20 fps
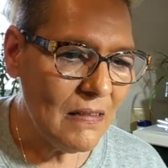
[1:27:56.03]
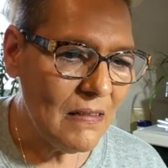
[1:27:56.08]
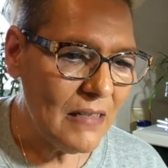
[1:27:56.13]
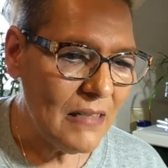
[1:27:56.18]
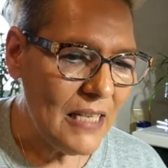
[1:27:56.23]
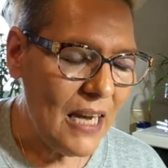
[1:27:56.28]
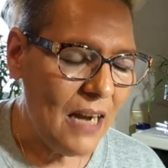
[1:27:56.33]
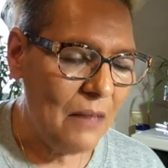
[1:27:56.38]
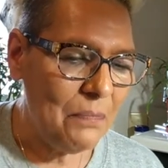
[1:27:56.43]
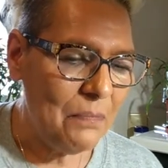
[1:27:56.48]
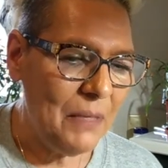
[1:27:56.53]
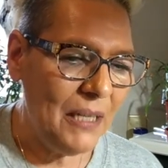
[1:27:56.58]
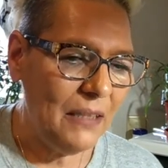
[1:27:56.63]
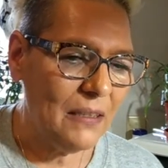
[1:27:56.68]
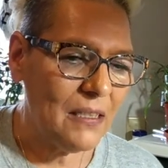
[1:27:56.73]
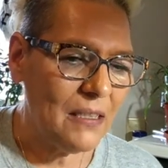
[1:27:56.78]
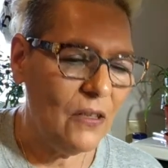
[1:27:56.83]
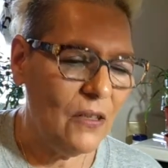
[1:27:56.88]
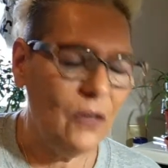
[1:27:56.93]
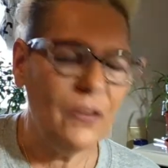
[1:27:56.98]
Yeah, make it.
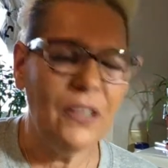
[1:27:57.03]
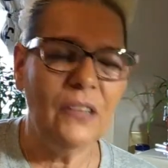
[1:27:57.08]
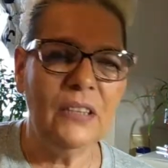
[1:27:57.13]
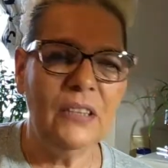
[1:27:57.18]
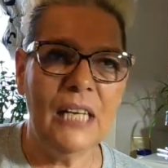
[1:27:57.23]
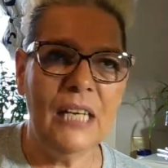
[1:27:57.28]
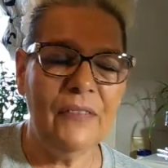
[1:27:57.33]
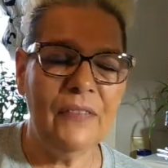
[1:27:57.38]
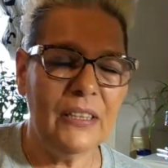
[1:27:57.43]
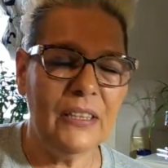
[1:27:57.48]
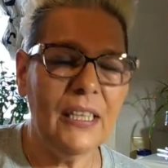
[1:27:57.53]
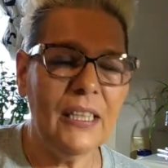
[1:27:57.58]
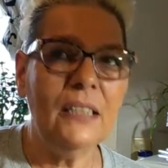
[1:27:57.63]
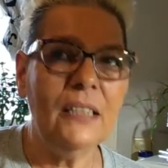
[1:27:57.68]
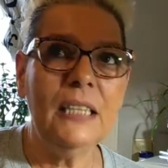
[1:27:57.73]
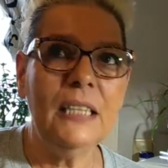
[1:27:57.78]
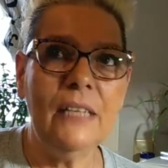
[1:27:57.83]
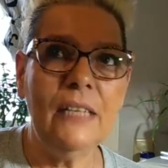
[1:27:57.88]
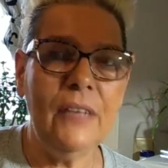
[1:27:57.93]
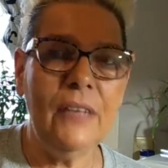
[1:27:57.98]
Oh, they'll love it. They'll
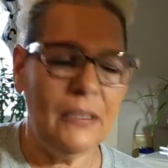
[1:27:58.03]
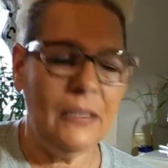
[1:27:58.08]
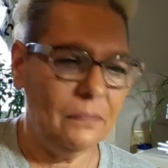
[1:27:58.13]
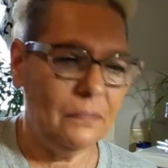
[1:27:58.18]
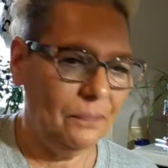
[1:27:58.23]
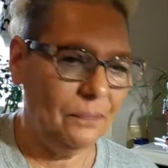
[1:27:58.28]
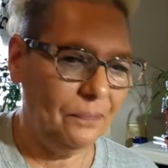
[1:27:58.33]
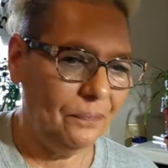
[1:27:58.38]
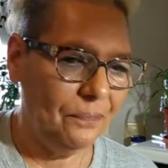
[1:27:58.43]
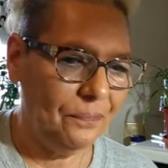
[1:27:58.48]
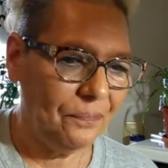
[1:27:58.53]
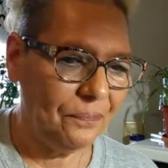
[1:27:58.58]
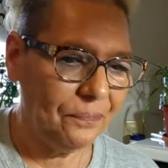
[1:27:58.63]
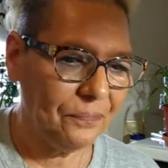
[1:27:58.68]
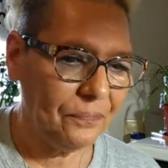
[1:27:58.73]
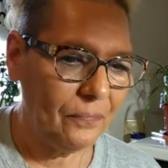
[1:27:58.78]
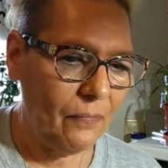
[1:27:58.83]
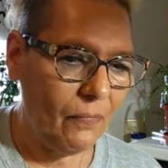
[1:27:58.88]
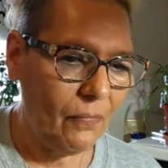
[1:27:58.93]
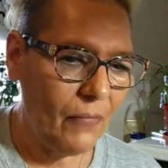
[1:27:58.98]
love it.
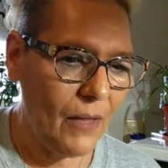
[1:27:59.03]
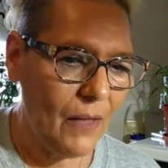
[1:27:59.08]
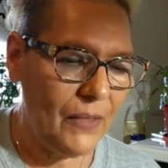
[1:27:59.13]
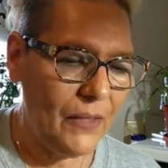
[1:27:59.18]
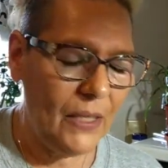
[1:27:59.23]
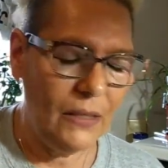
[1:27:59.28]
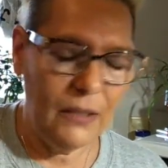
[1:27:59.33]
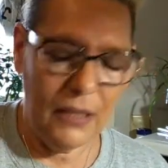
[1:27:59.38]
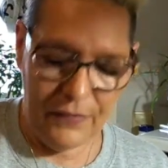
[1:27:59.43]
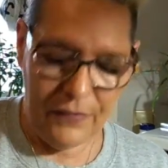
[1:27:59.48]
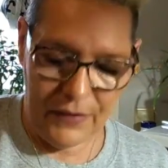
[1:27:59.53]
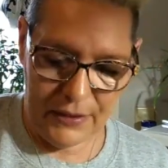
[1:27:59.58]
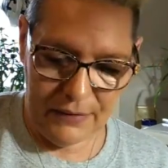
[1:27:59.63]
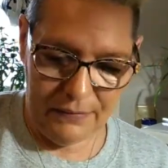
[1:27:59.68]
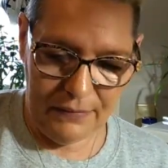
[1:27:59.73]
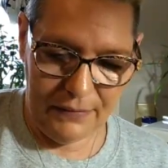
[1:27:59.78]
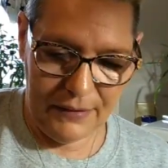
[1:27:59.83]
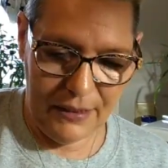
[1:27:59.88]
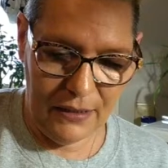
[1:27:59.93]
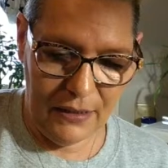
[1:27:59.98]
They'll love it.
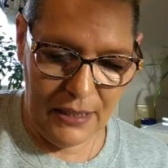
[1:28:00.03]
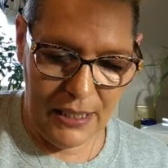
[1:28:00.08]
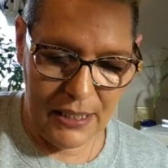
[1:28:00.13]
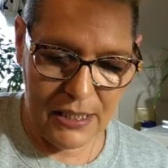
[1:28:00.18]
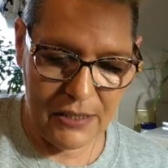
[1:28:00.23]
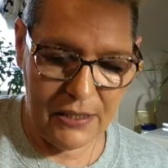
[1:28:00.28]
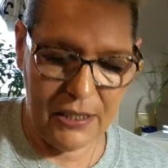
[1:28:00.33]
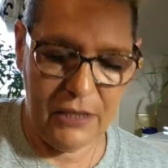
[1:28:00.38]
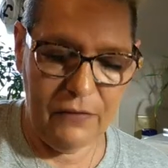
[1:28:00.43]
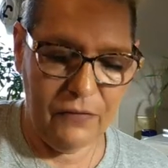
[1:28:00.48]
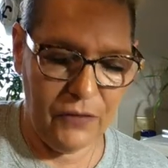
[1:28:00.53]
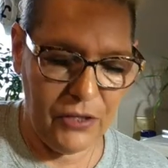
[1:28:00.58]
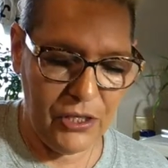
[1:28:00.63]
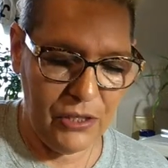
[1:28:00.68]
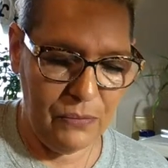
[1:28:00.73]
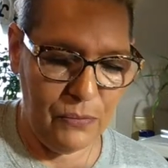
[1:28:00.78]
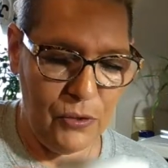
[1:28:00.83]
They'll ask you for some